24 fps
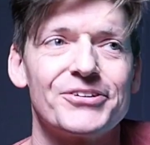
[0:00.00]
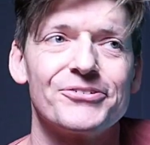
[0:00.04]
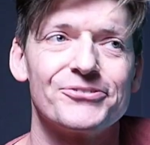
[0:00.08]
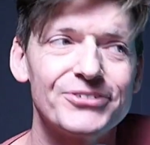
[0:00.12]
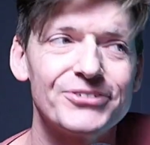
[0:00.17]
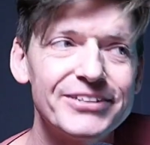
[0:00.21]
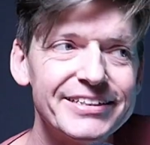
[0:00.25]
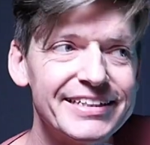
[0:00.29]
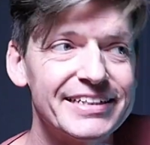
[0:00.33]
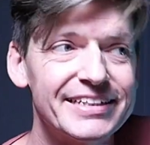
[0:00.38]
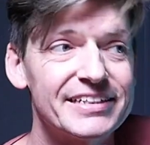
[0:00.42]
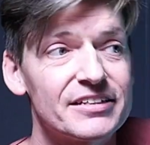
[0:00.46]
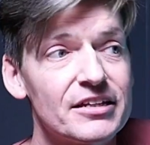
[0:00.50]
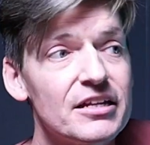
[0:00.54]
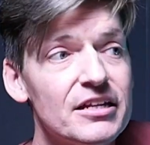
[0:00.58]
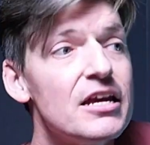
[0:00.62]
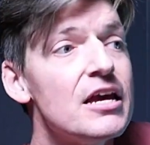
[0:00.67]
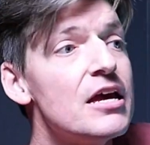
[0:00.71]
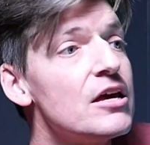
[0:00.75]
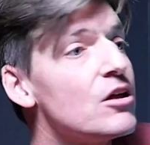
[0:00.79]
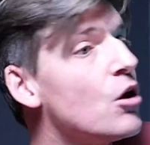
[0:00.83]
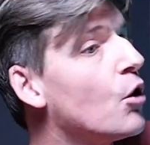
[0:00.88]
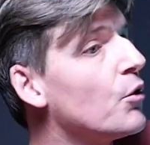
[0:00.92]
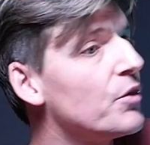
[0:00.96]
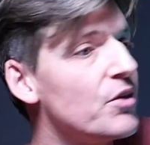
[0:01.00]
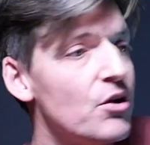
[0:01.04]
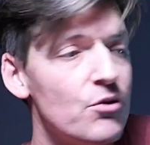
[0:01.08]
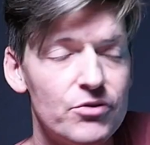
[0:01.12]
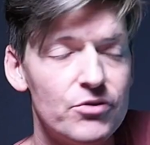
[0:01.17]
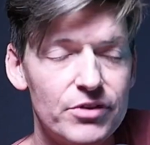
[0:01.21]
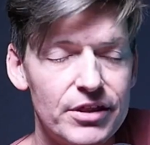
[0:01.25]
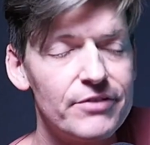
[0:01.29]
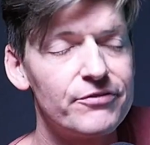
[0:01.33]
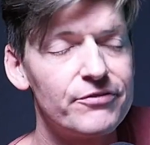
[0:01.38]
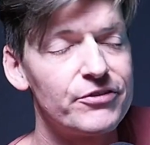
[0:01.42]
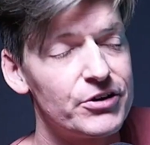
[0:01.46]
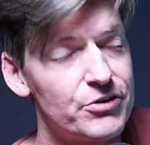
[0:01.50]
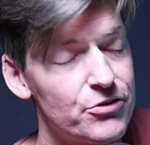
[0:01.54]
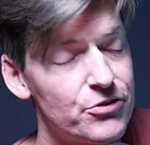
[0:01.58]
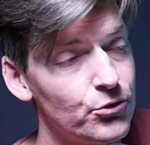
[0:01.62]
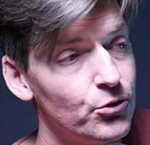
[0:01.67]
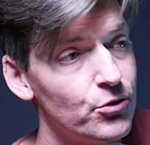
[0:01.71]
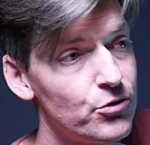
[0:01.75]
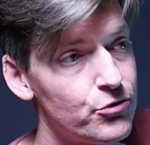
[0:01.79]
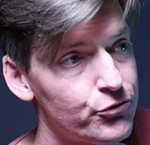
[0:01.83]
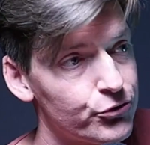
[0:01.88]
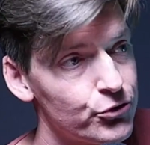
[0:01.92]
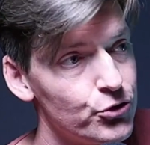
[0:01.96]
said, really? He said, oh, they're, they're very
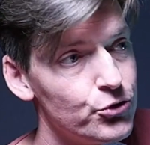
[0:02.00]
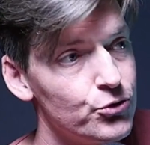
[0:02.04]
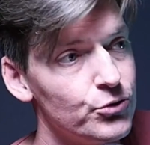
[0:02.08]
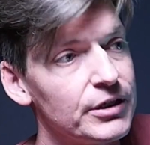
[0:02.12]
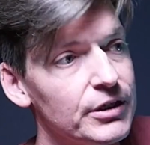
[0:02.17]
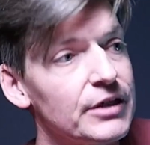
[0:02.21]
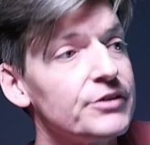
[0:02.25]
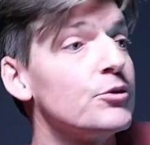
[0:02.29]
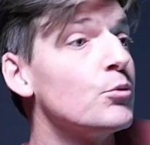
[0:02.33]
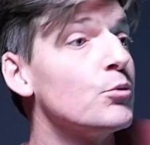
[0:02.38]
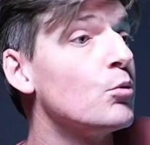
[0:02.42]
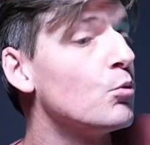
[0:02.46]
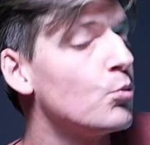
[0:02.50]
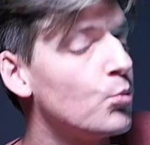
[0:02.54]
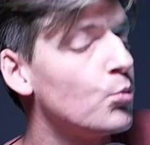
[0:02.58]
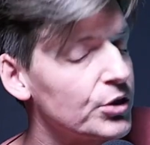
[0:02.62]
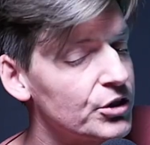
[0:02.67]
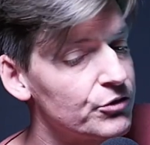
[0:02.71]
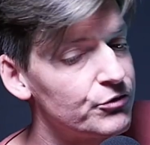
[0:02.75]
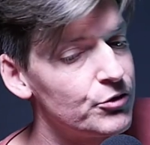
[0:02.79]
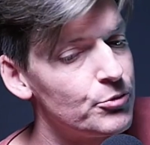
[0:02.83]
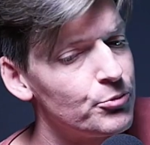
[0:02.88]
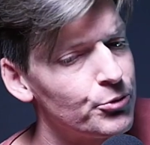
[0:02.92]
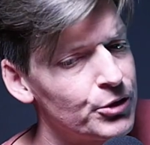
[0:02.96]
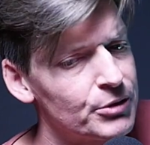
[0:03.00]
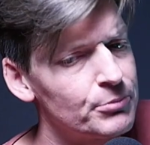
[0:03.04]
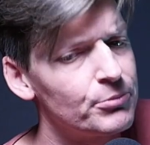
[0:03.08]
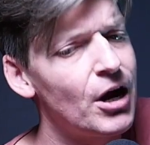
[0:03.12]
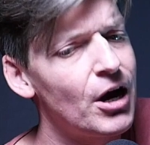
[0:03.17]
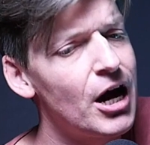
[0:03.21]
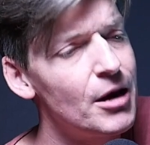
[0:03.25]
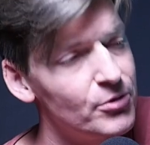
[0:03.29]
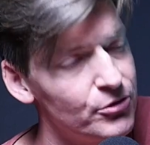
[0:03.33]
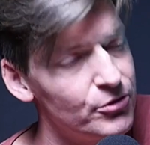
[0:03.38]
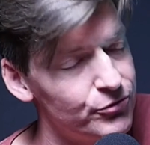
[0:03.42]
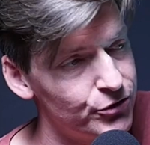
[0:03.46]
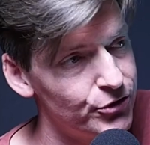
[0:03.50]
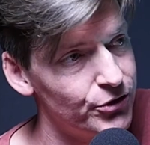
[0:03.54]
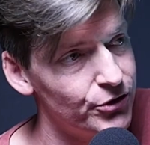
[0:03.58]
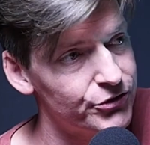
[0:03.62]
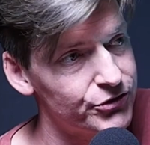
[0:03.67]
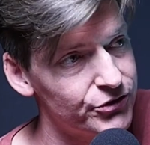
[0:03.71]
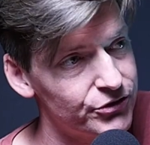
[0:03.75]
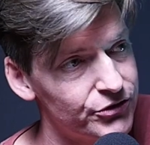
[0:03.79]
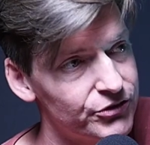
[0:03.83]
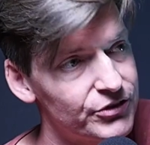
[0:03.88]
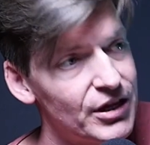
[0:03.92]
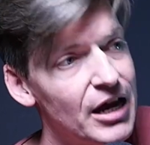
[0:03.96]
thought through. And I said, well, mm. what if you bring Bible
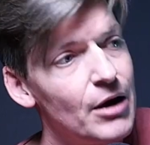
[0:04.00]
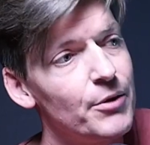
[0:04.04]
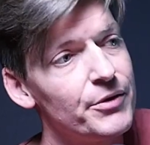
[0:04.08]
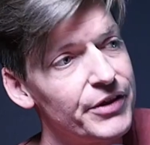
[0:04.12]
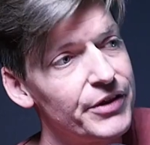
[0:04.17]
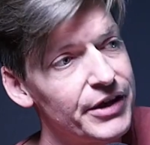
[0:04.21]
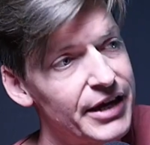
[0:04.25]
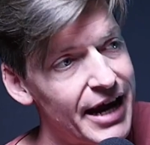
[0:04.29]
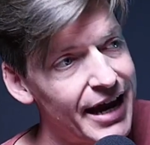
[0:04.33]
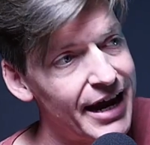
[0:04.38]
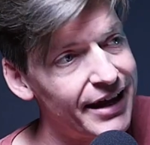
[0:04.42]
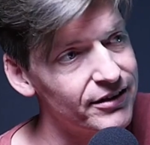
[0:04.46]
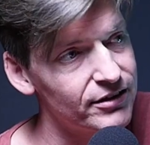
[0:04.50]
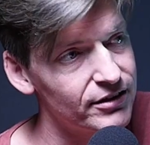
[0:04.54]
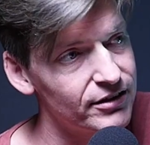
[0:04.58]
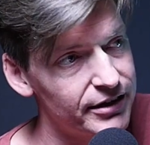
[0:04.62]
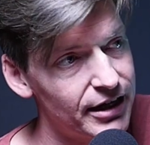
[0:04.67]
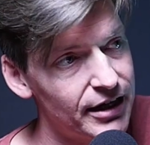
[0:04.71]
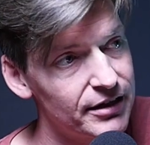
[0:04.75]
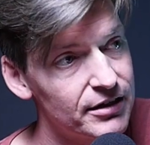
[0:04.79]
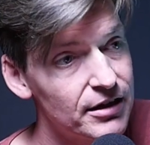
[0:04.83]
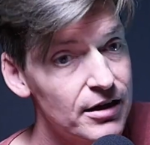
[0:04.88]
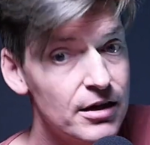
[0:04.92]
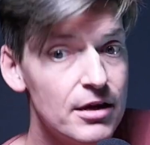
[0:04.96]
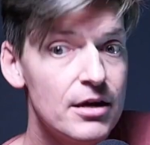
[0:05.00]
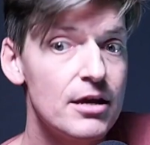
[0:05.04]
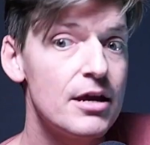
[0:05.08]
verses? How would they handle that?